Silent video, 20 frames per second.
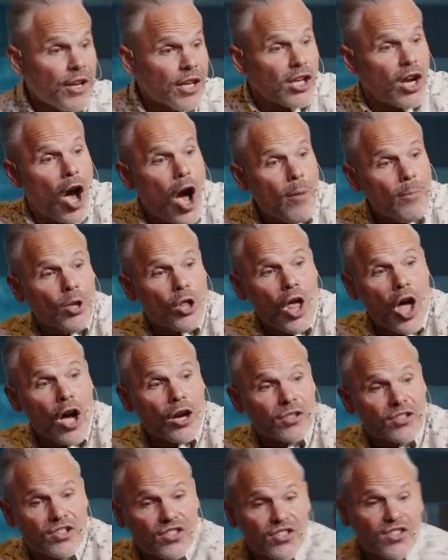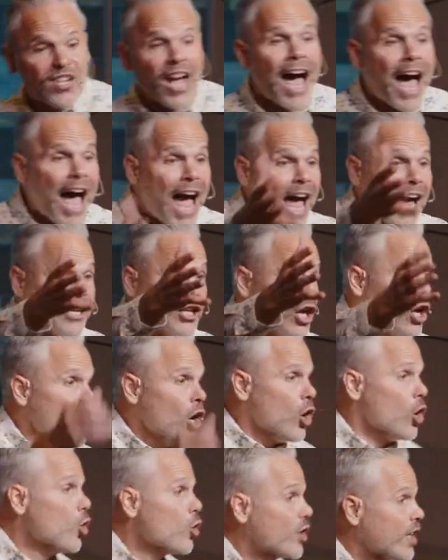to come alongside
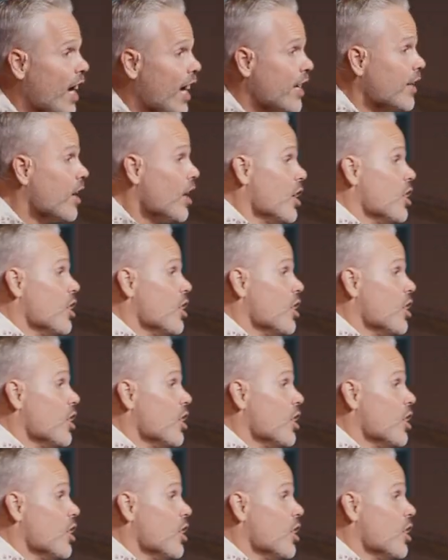who can